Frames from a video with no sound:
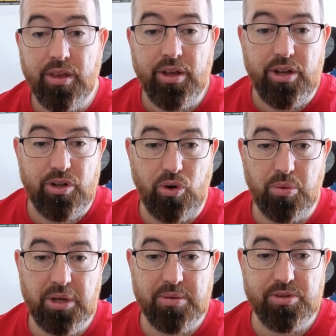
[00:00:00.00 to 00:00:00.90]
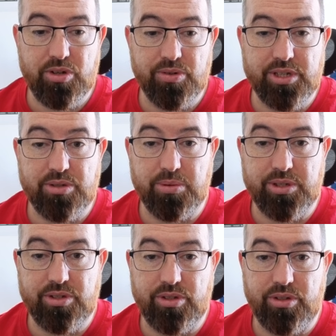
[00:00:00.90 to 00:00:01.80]
the old way I was doing this
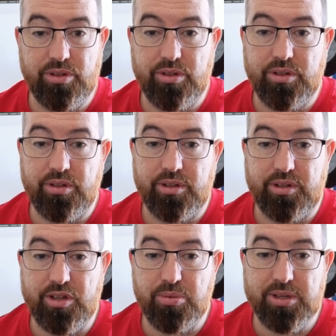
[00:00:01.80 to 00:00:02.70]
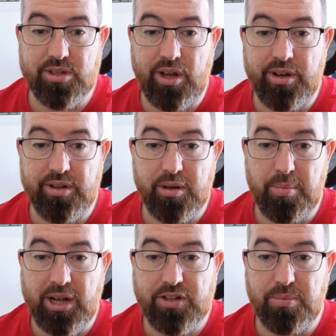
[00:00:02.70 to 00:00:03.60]
was this week's content, a
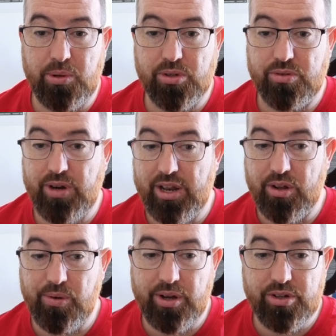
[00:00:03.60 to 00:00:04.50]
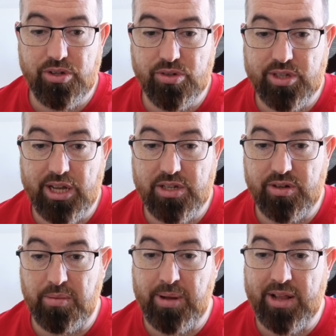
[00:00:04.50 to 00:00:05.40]
batch of posts ready to go out. You
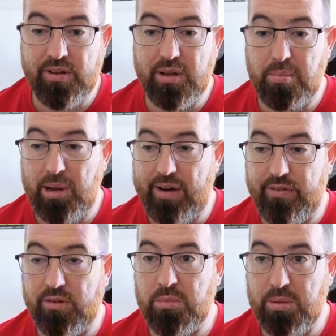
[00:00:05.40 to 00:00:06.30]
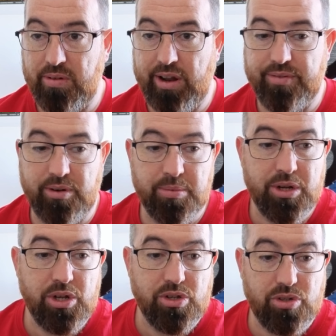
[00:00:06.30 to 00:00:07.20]
schedule it manually, platform by platform.
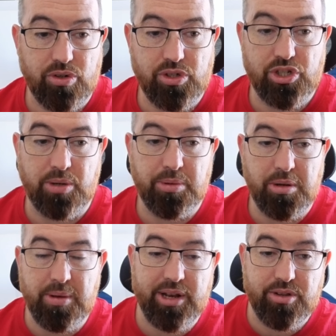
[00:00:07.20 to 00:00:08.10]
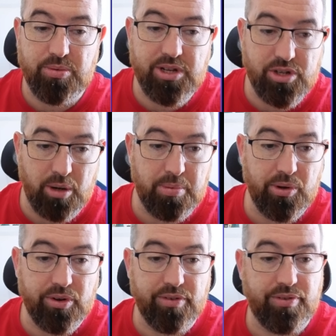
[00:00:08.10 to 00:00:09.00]
So you jump into Meta Suite, you
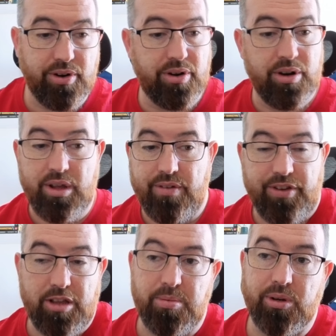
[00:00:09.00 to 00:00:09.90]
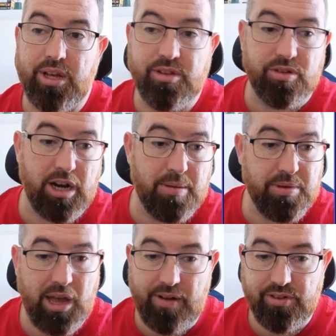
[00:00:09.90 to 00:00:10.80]
upload it for Facebook, Instagram.
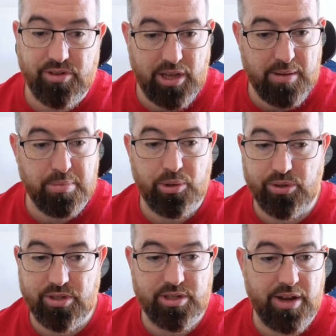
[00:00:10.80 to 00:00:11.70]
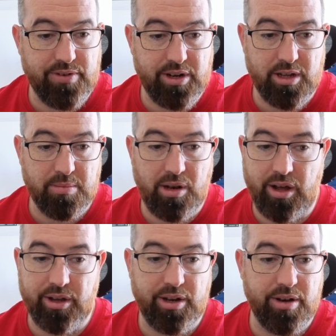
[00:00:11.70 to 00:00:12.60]
You have the same process every time,
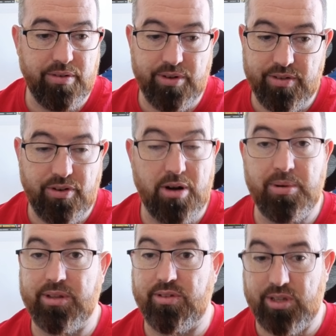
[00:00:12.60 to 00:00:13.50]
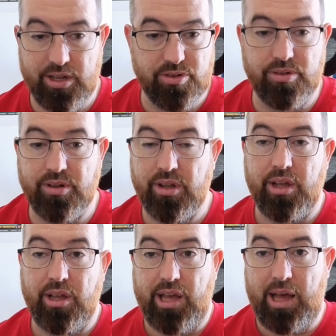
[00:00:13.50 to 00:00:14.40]
logging in, reformat, schedule.
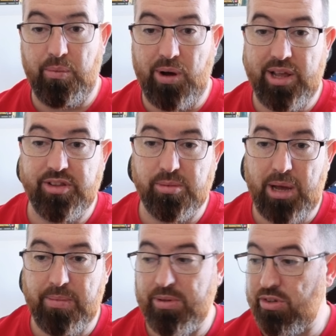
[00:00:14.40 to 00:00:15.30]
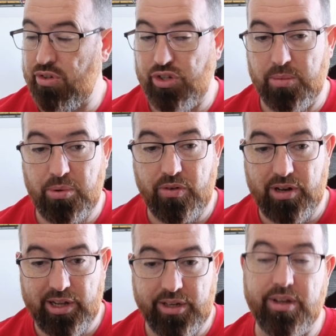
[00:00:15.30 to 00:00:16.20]
And what ends up happening is you jump over to
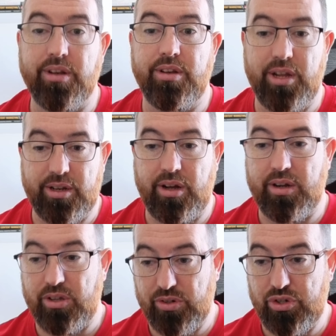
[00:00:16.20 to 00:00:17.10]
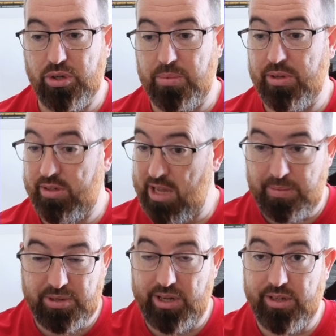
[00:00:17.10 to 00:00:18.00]
LinkedIn, TikTok, YouTube,
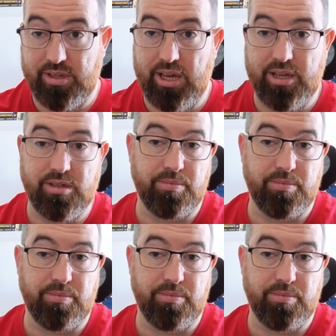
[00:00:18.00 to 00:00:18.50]
Snapchat in this case,